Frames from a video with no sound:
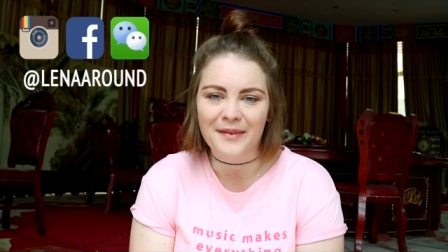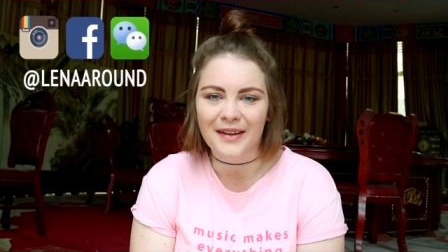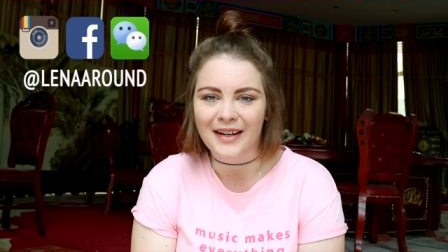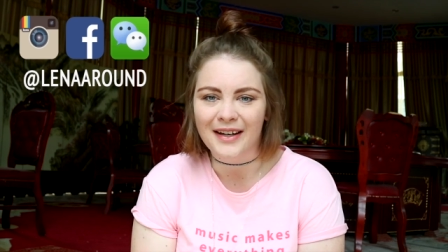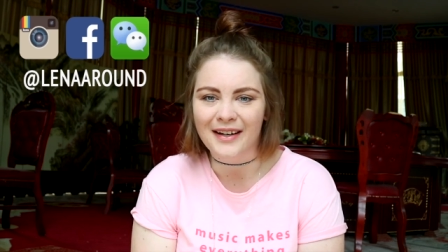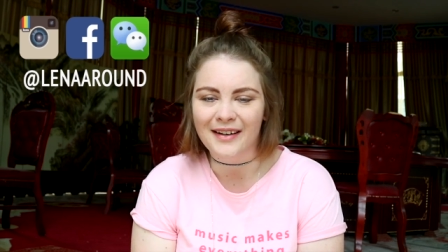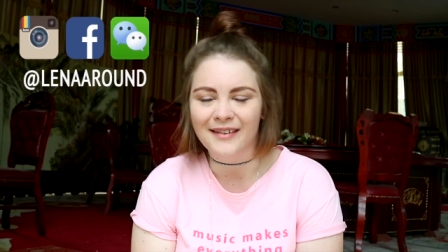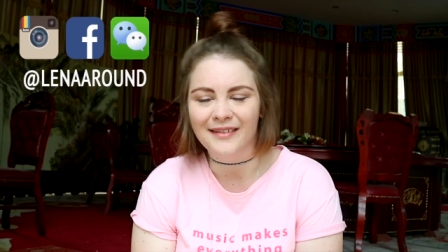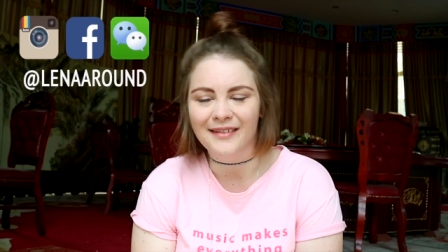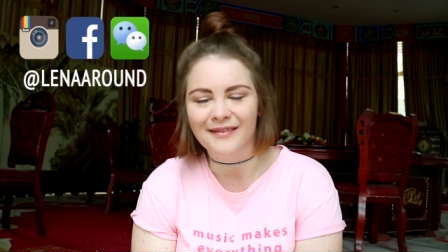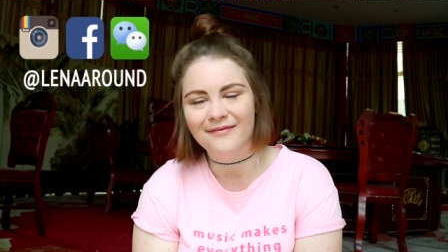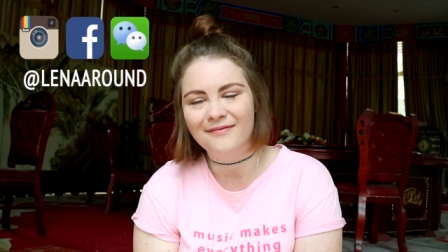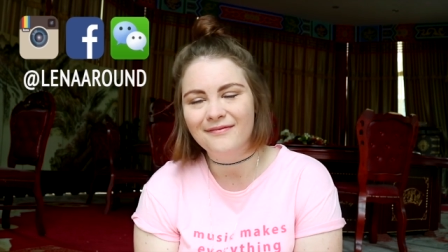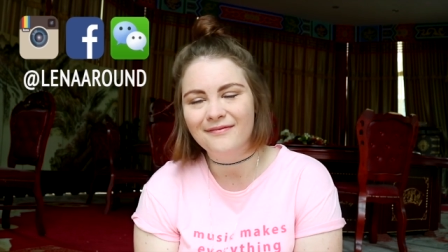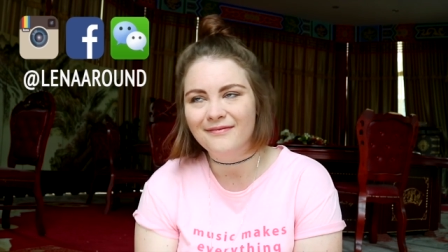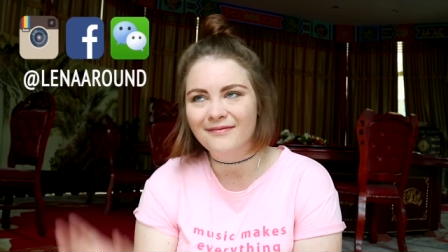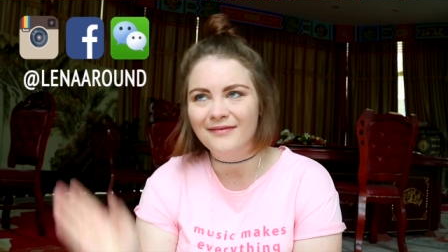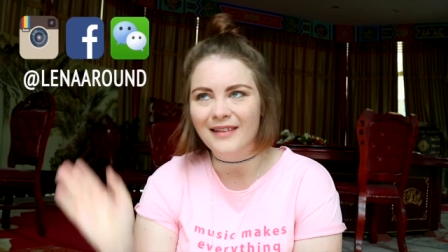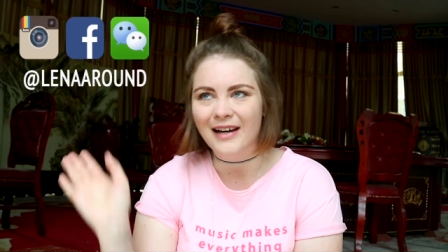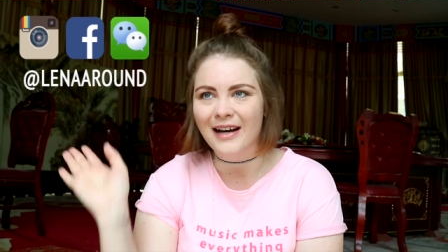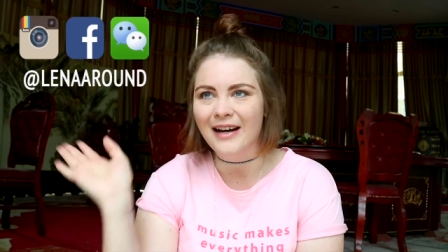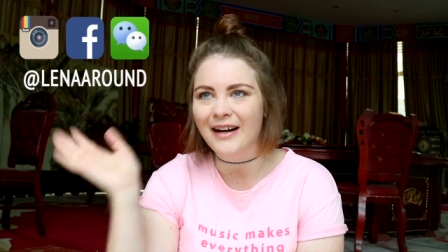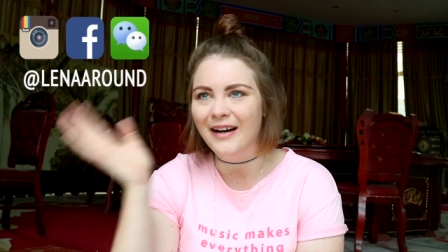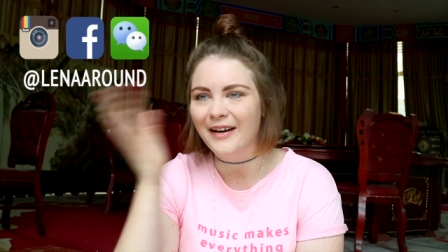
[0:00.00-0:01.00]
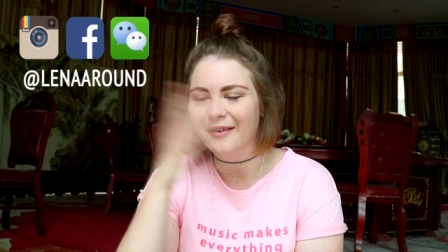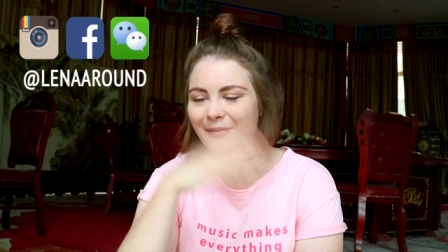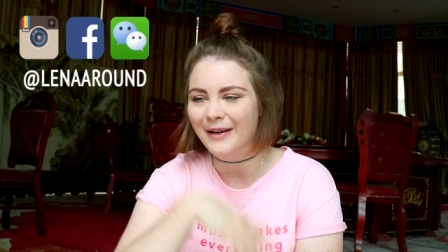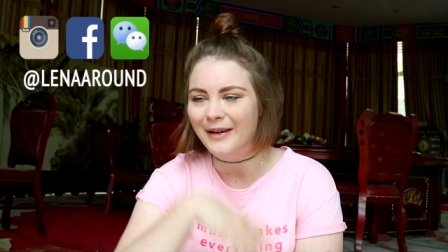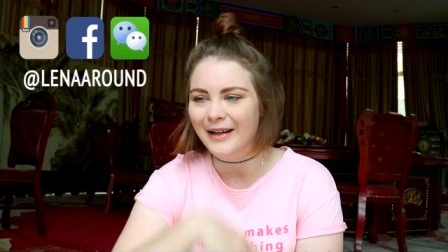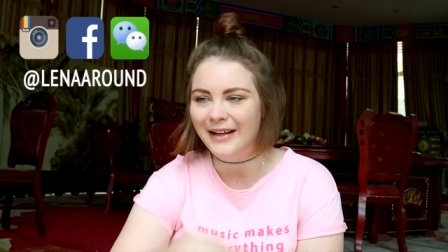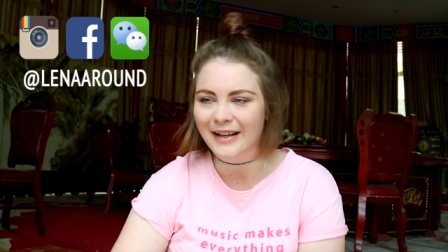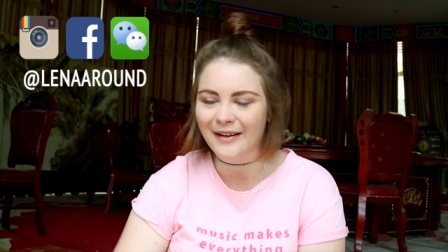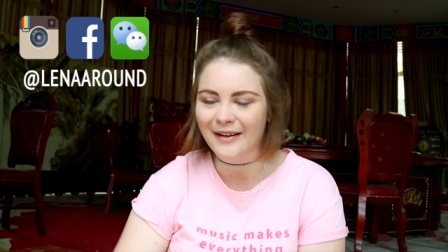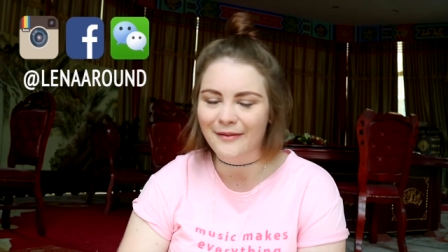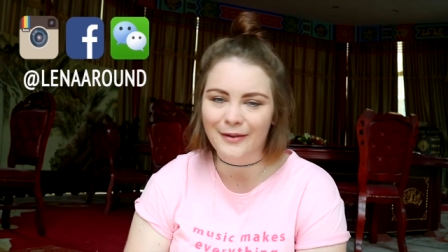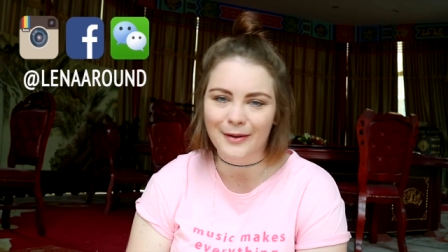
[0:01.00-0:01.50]
then
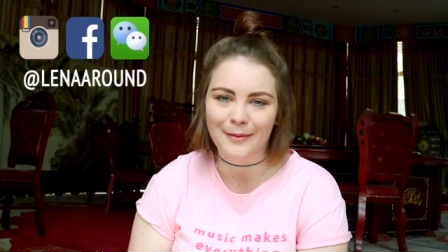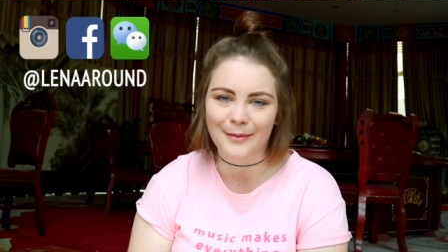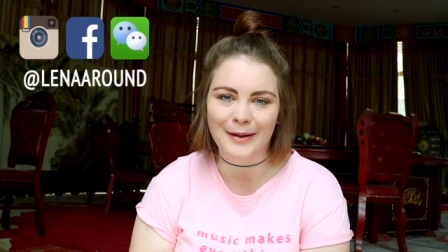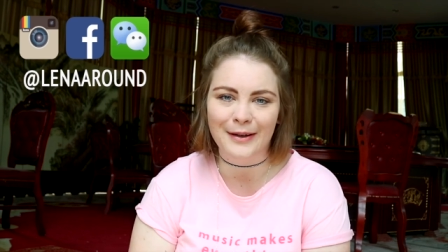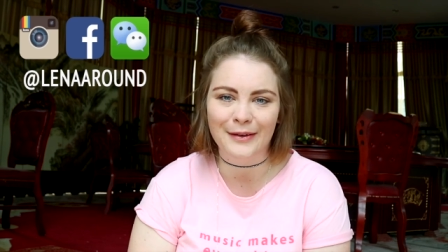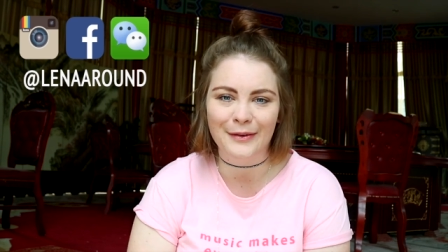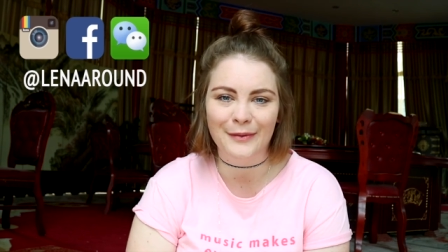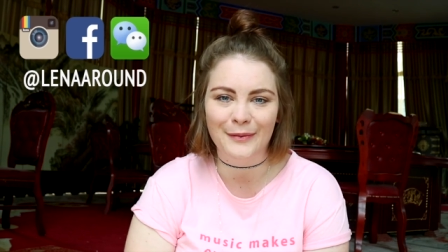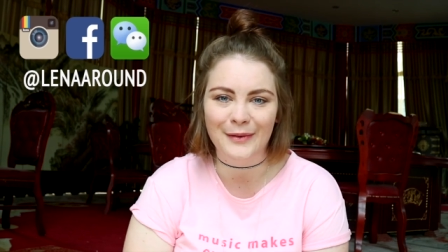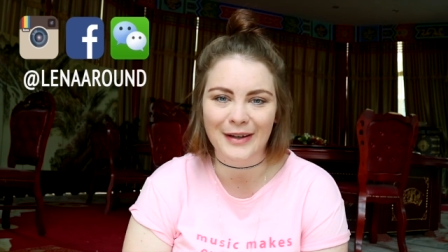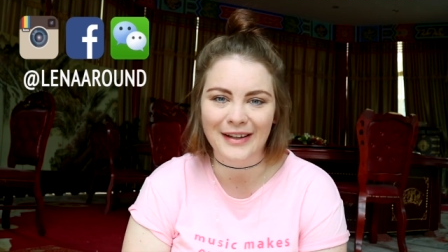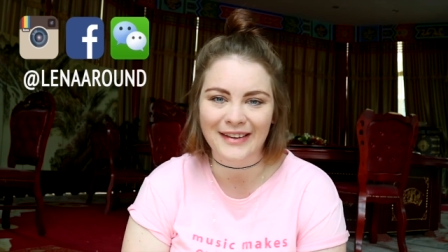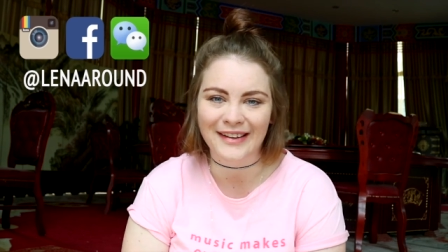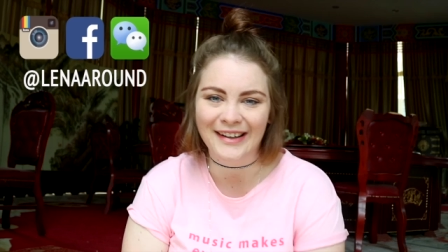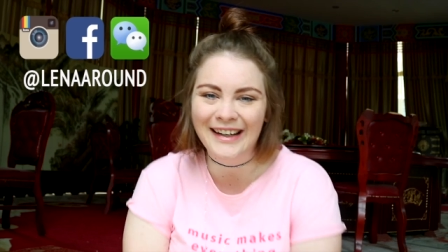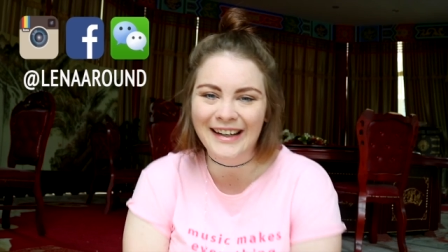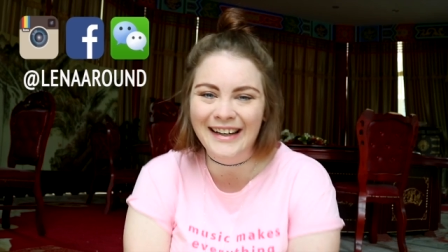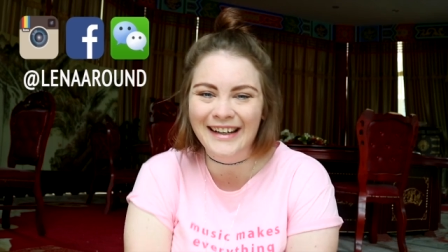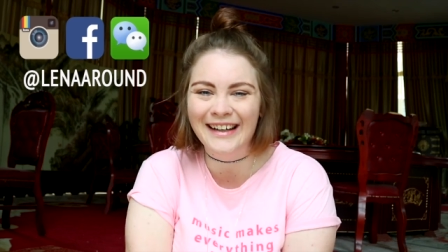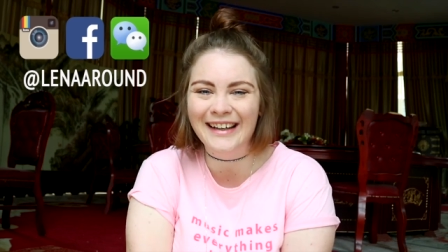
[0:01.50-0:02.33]
whatever about the weather.